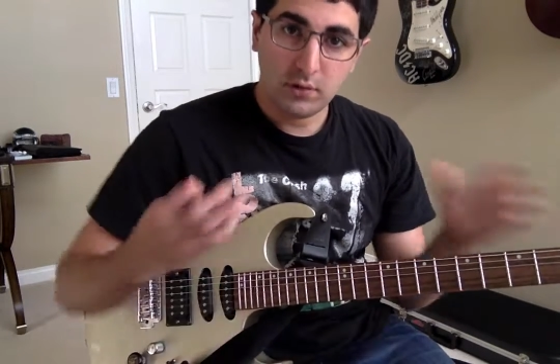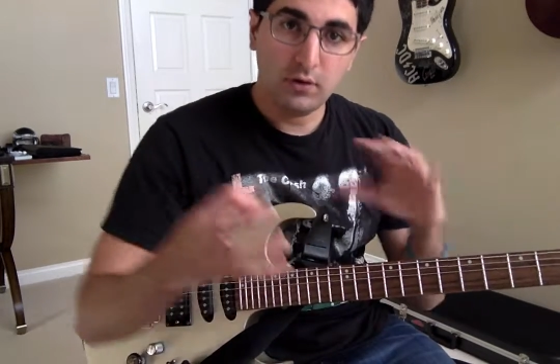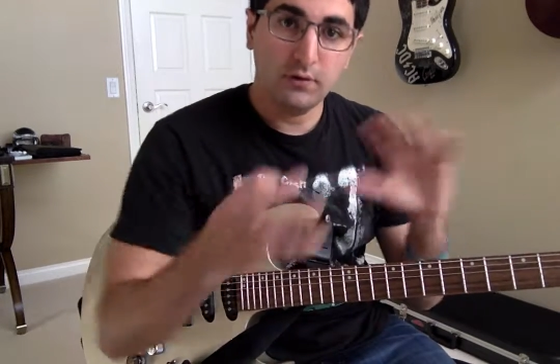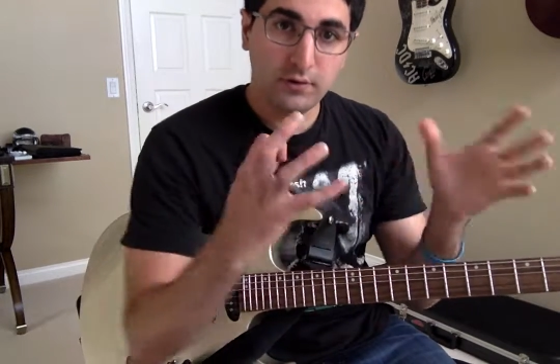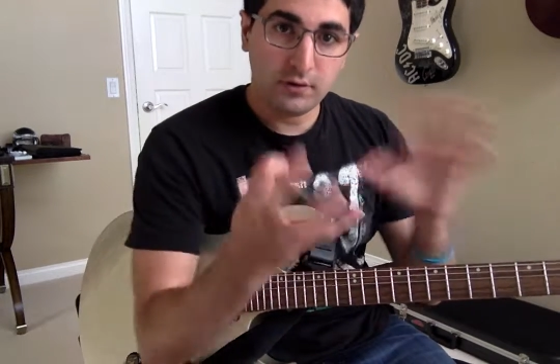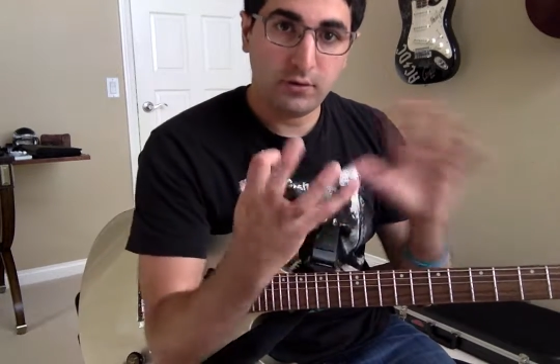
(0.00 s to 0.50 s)

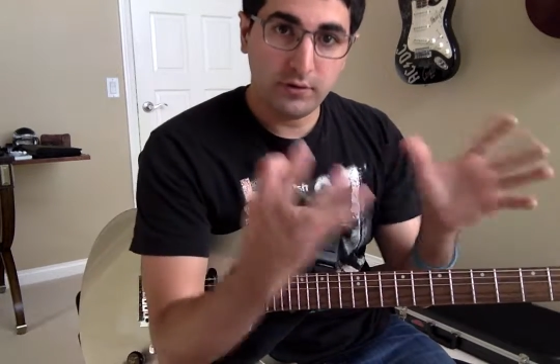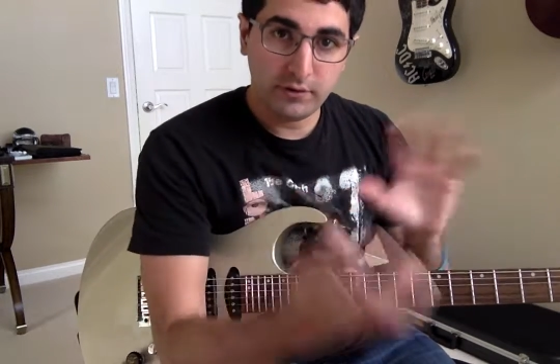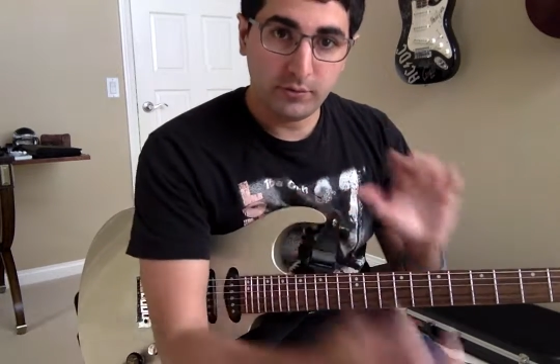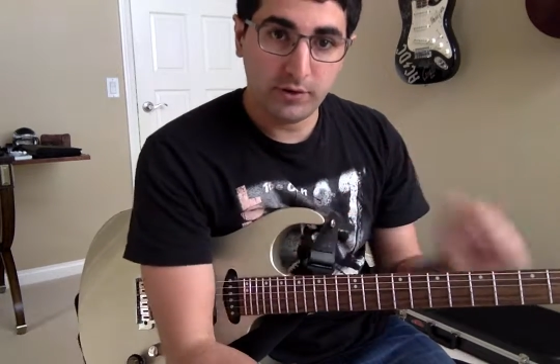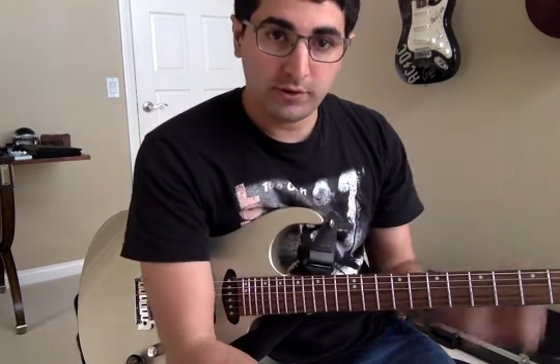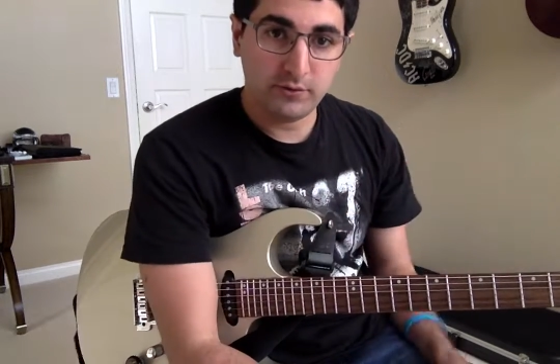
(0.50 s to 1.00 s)
over the chords
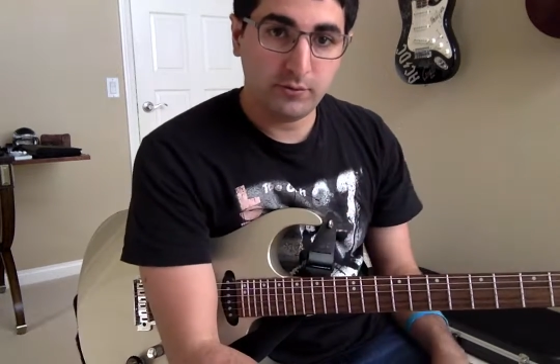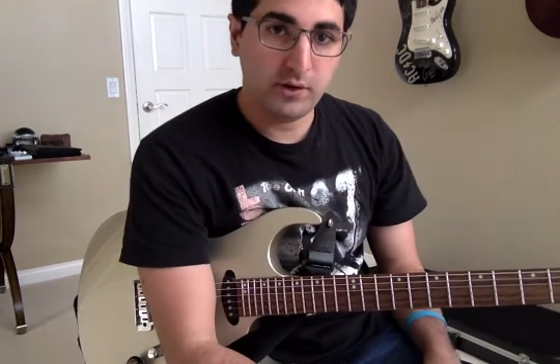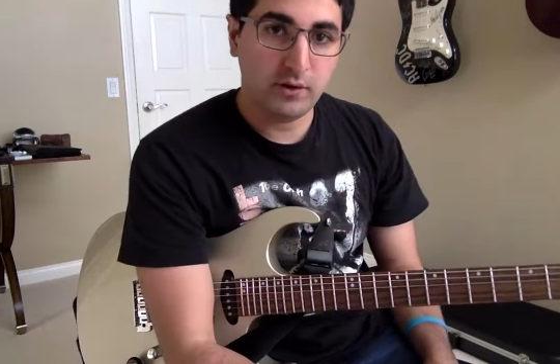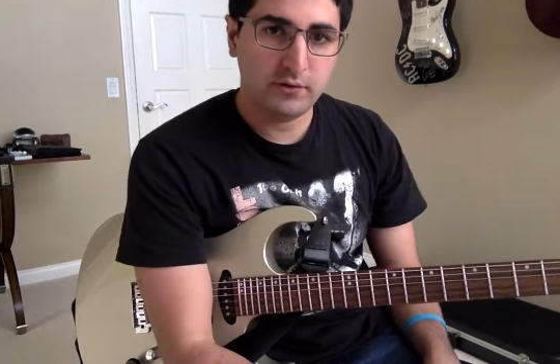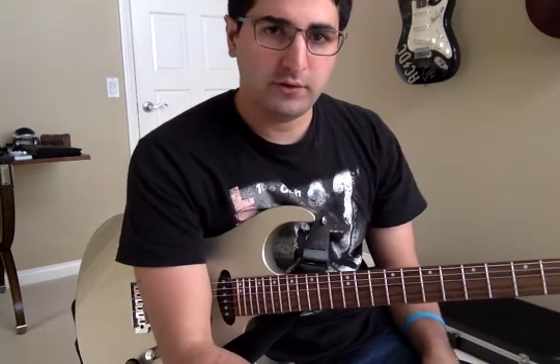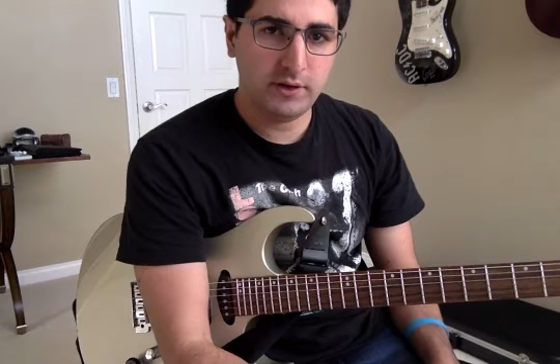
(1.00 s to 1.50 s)
that work as
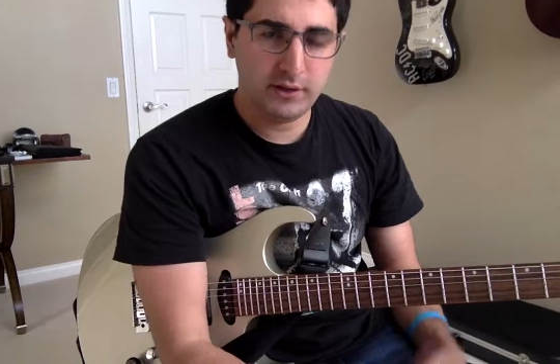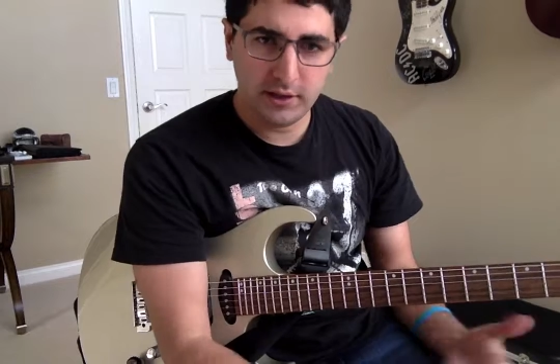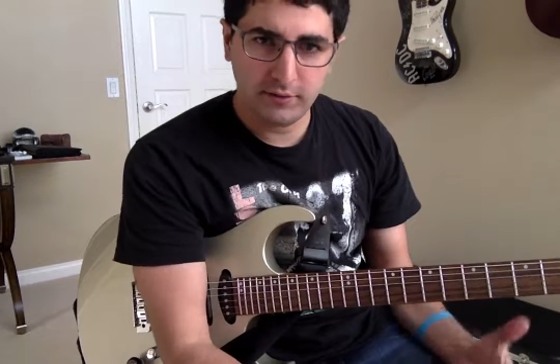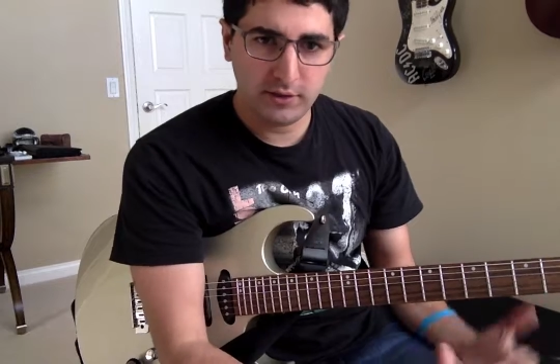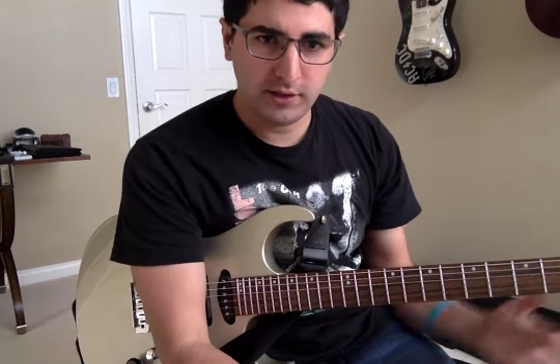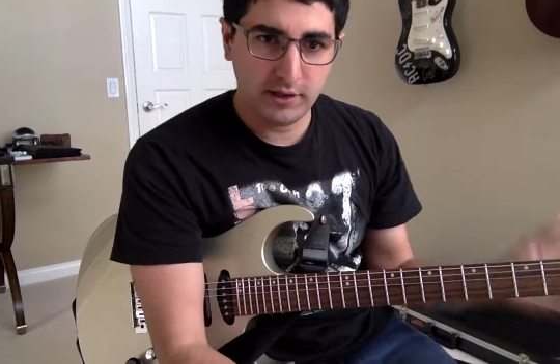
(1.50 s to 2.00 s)
well. So then you
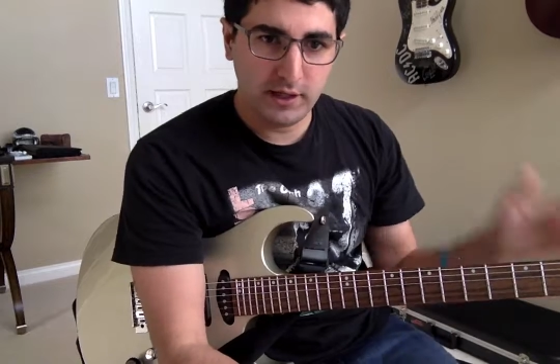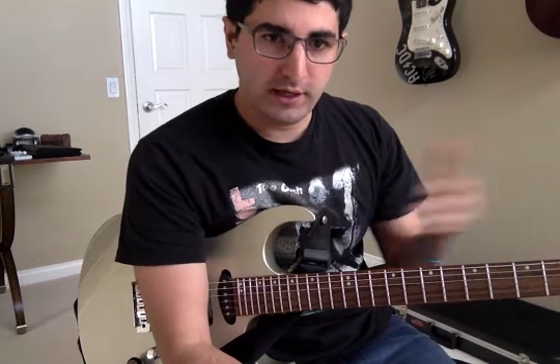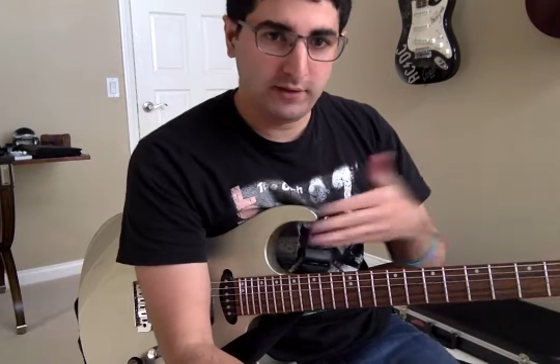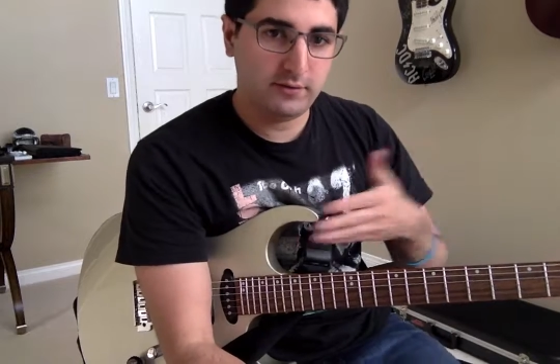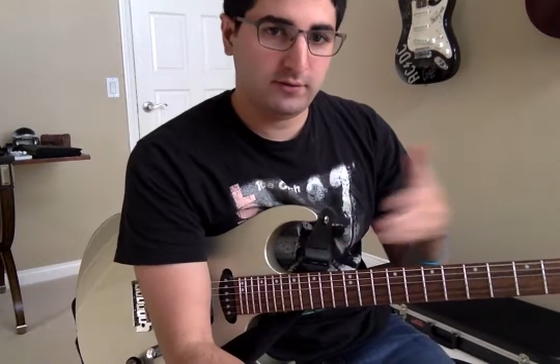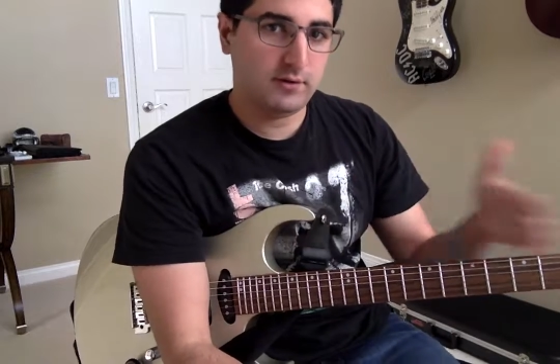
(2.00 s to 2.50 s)
get really
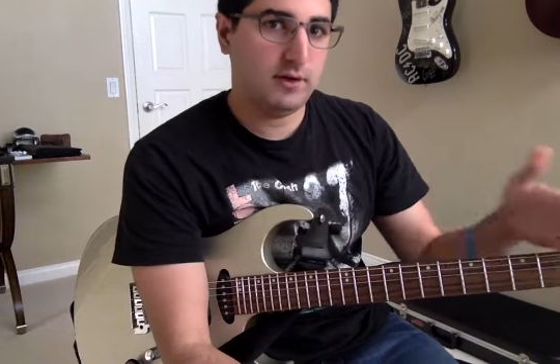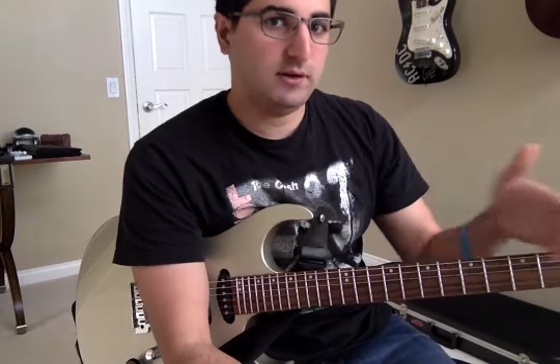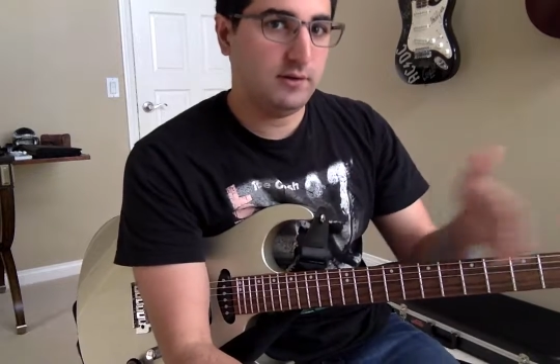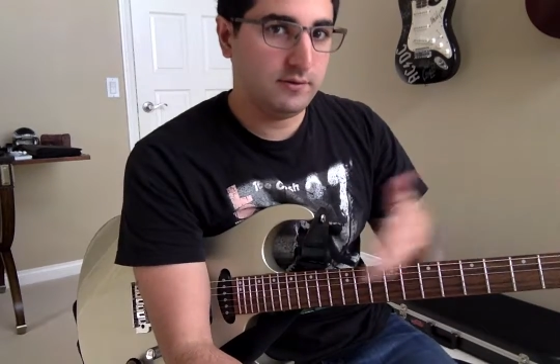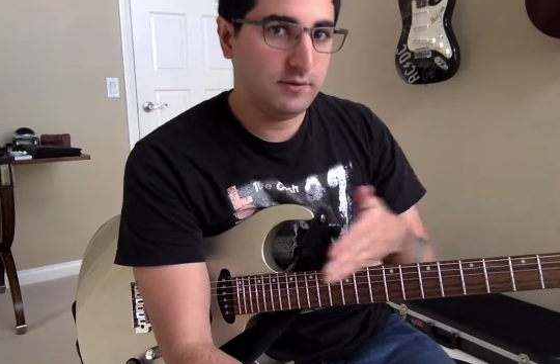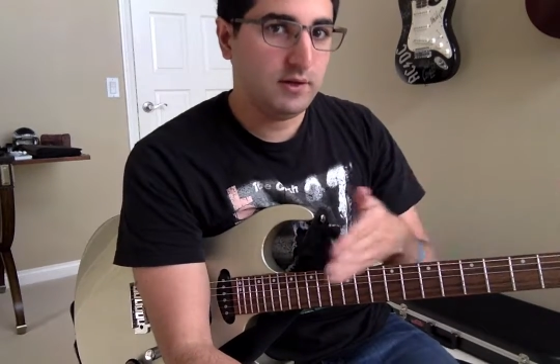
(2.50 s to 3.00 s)
nice
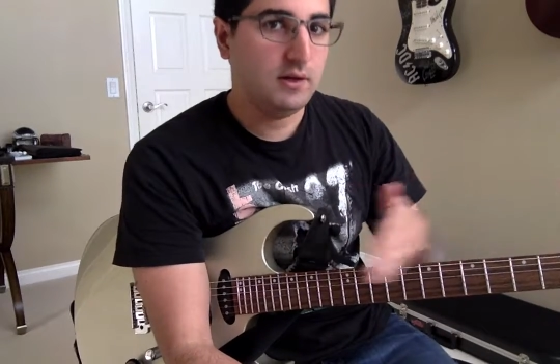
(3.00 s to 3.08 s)
kind of